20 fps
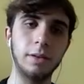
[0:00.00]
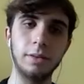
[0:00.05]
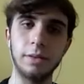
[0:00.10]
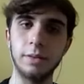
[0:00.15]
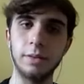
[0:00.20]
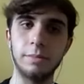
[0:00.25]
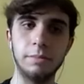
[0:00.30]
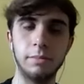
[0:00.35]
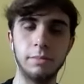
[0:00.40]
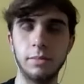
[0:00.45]

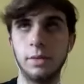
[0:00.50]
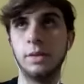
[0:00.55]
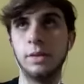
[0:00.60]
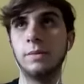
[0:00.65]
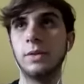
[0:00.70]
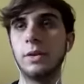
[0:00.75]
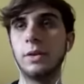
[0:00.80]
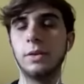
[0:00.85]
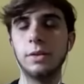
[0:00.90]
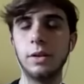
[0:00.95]
the
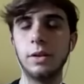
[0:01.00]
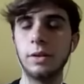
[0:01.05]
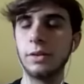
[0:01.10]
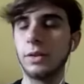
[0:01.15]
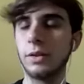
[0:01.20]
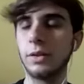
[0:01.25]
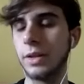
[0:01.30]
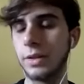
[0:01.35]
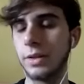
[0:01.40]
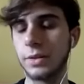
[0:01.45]

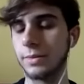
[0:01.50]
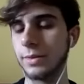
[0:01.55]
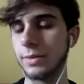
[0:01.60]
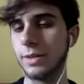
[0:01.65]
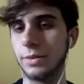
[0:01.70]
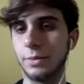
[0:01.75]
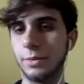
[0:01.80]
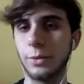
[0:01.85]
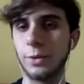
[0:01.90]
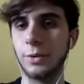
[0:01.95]
leagues
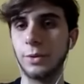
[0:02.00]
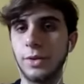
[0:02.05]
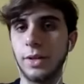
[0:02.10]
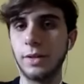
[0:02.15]
around the world.